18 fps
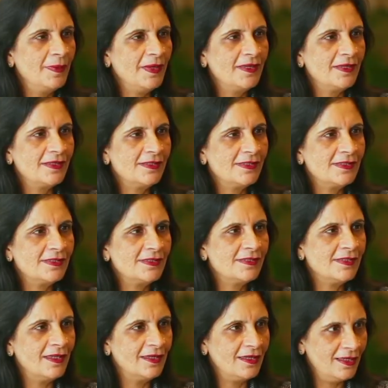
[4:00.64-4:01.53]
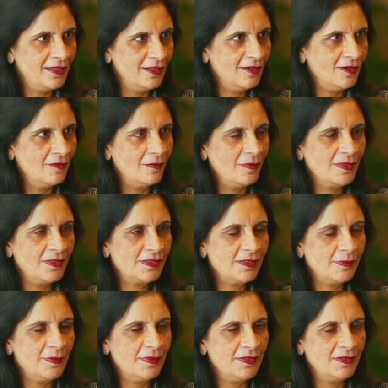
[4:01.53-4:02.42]
because, again, of my
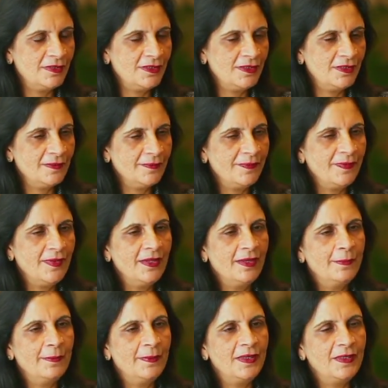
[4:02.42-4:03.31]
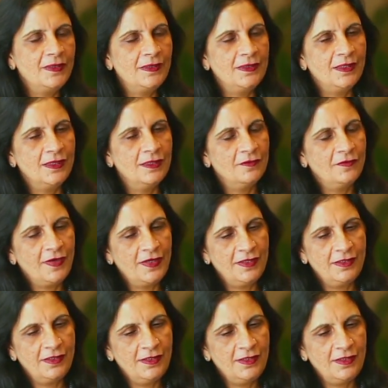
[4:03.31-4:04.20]
disability, but
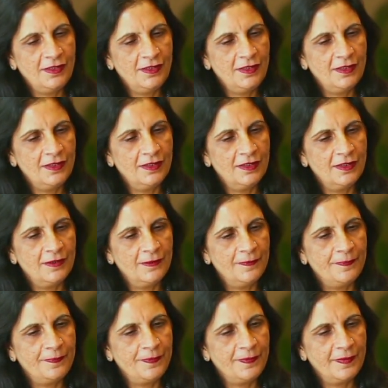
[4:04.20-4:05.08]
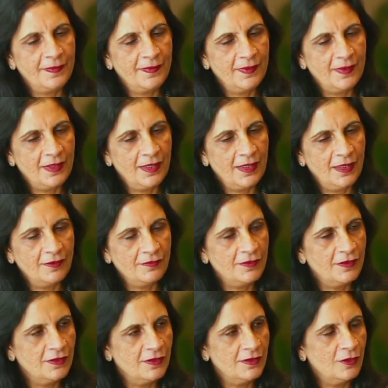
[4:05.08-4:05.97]
finally,
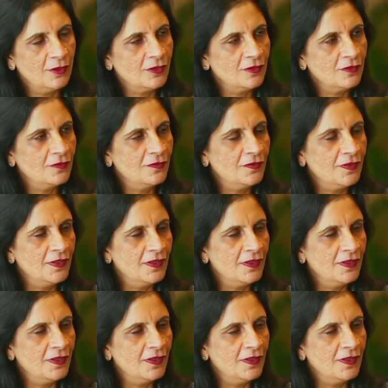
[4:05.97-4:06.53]
after a lot of